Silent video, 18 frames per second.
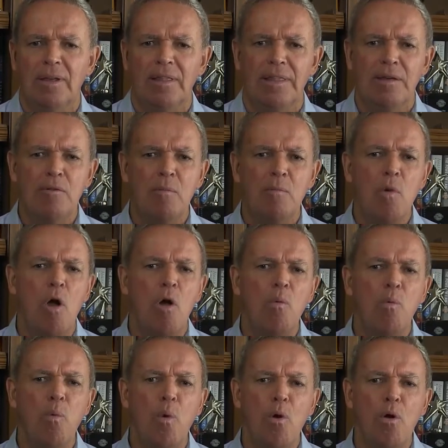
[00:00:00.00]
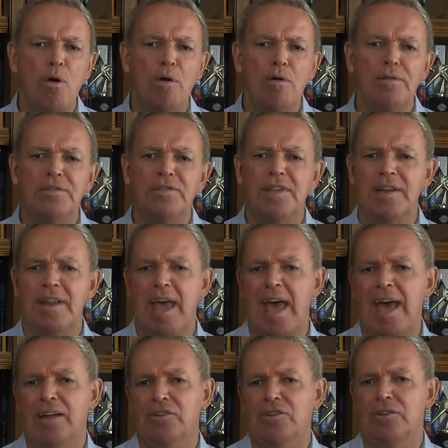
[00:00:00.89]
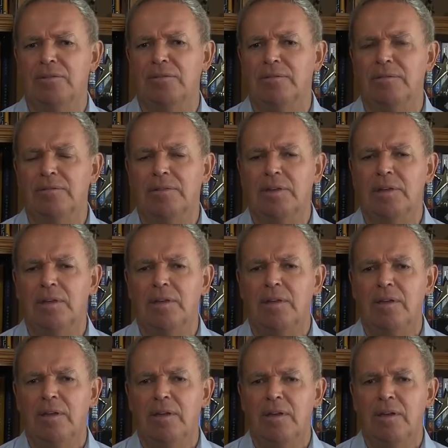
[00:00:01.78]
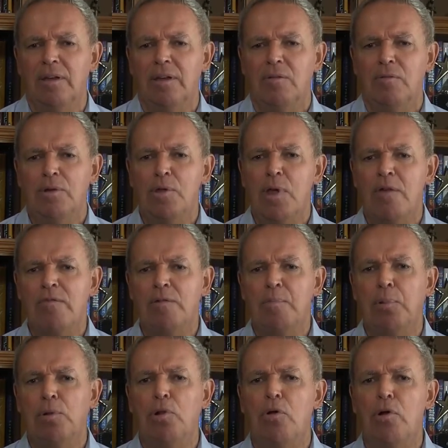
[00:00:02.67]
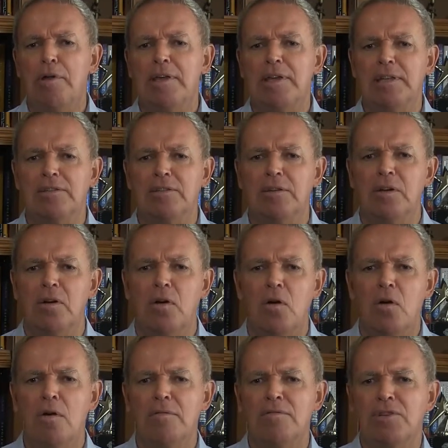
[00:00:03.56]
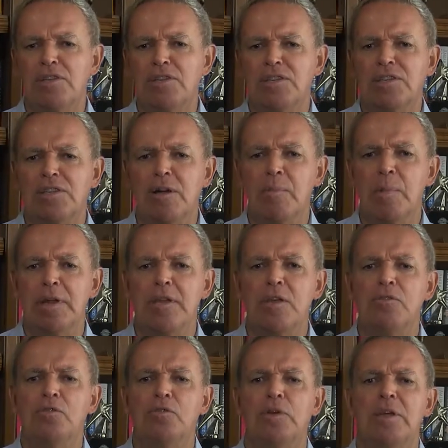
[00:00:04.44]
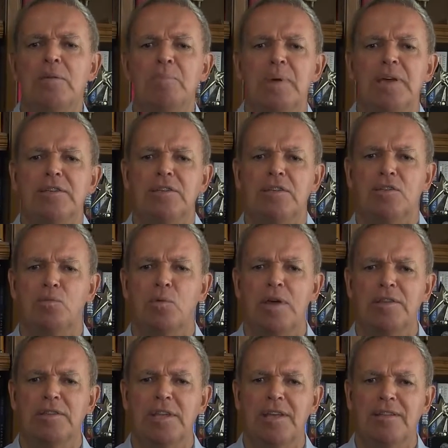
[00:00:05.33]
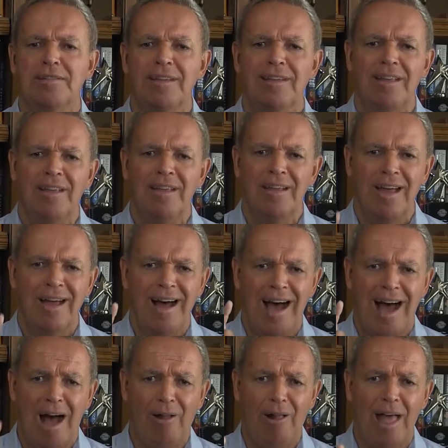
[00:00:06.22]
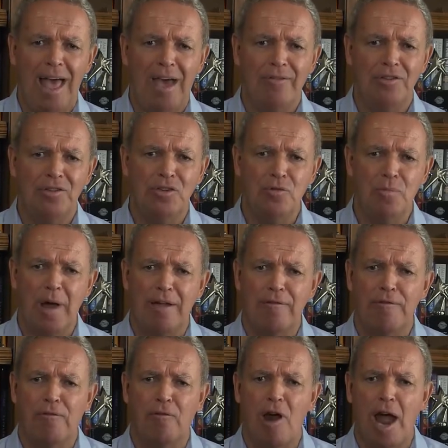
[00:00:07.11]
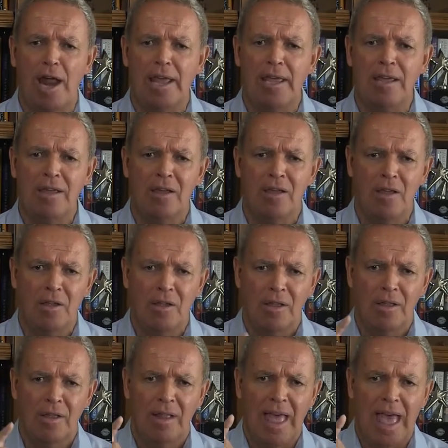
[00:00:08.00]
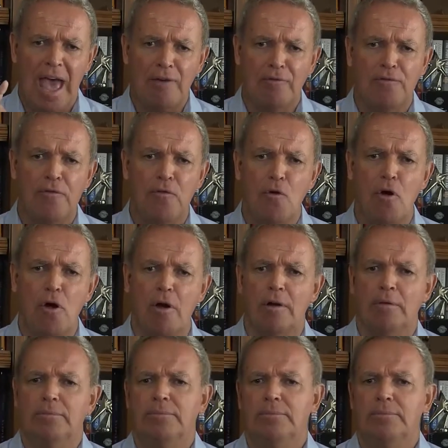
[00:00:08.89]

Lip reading: There were more words than action. When you have employees or just somebody you're doing business with says, "I'll have it to you by Friday at 4.